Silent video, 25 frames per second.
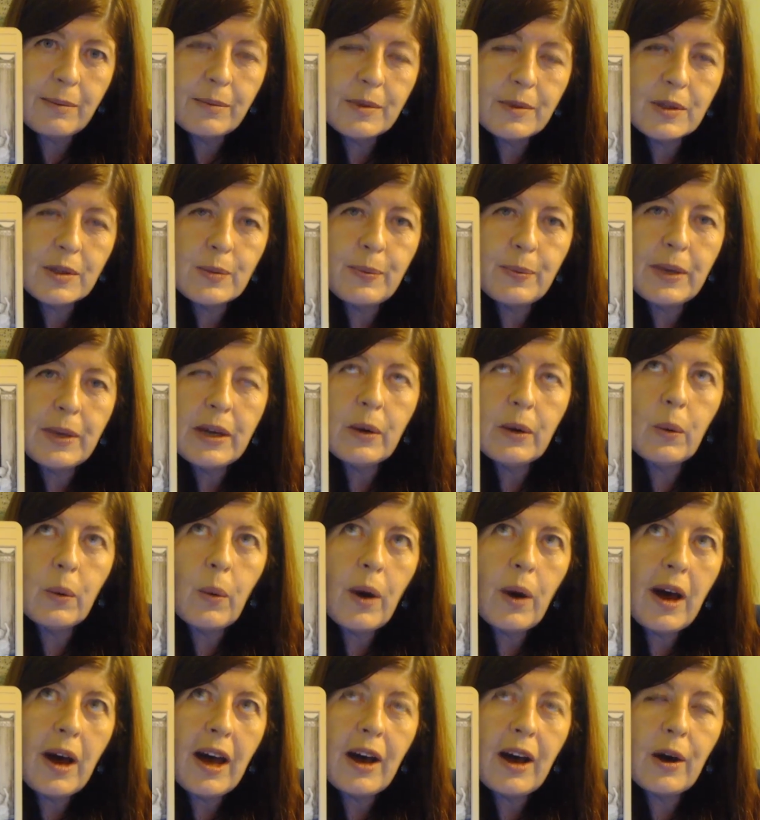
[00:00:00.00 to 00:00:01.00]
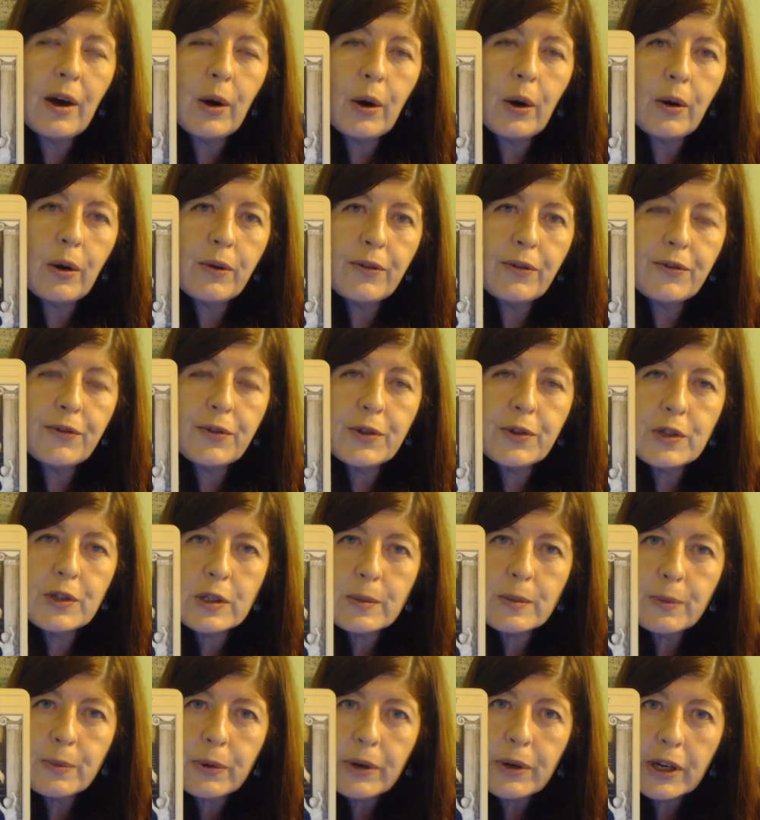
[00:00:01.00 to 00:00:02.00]
Be aware of
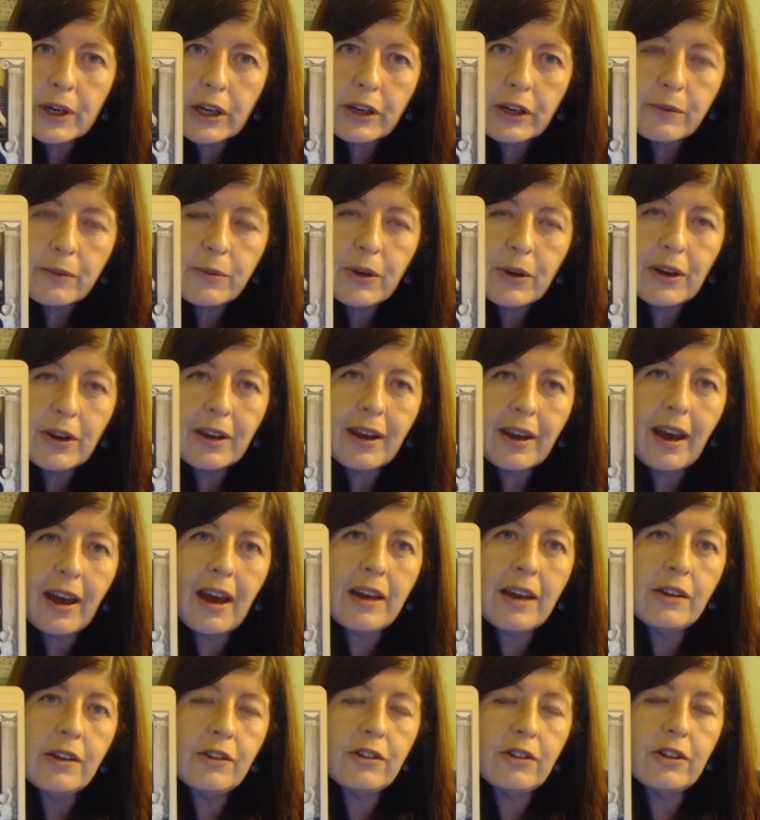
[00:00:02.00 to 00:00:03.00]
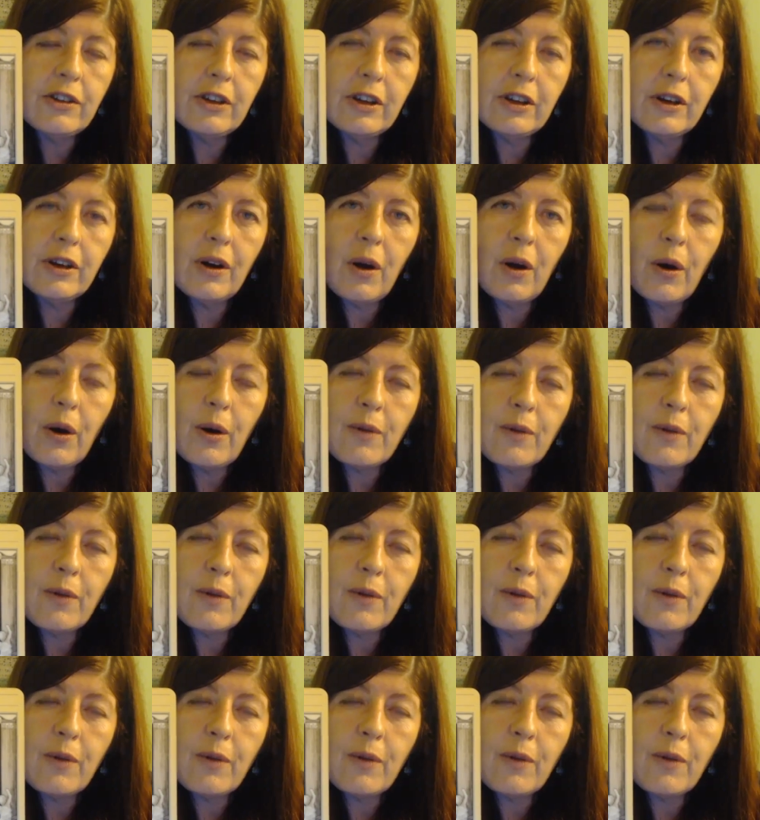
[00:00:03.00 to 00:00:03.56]
spirit communication, of